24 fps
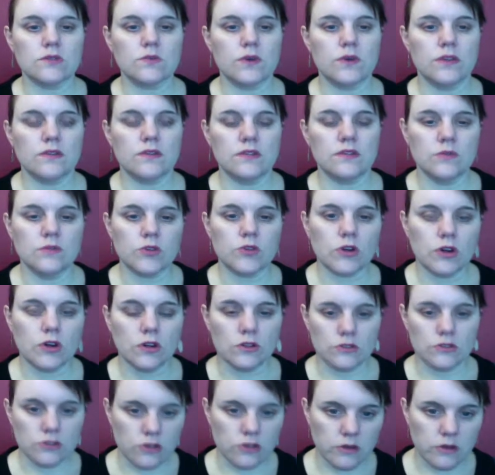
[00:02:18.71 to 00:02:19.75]
with Deep Crawl
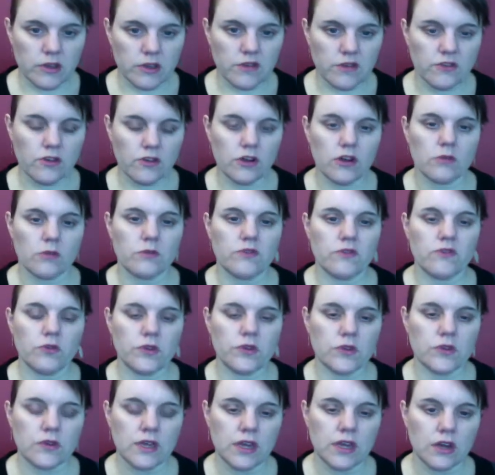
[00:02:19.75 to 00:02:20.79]
or Screaming Frog before
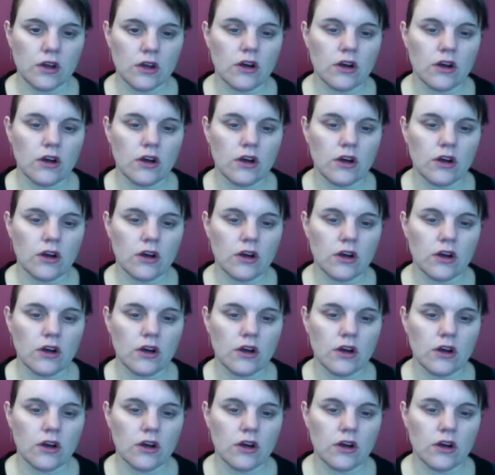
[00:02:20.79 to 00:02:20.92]
you kick